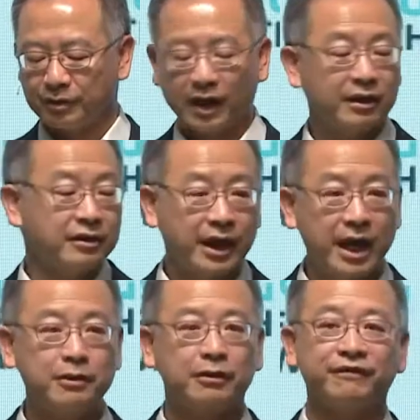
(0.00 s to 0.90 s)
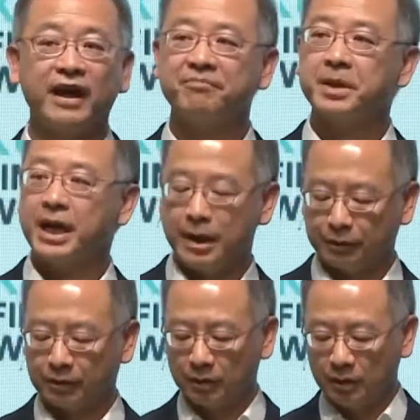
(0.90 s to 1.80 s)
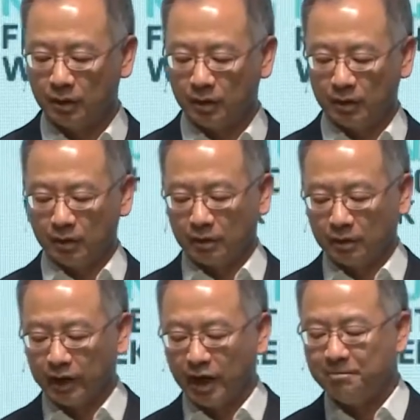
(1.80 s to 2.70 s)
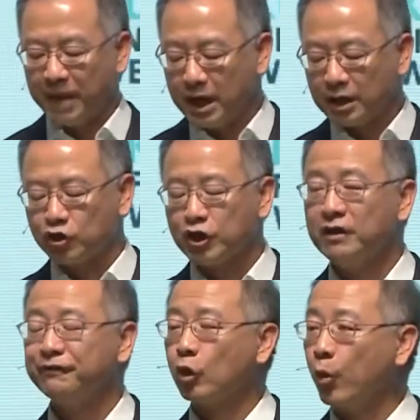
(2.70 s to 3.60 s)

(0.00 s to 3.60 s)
like in the case of FPS, it may achieve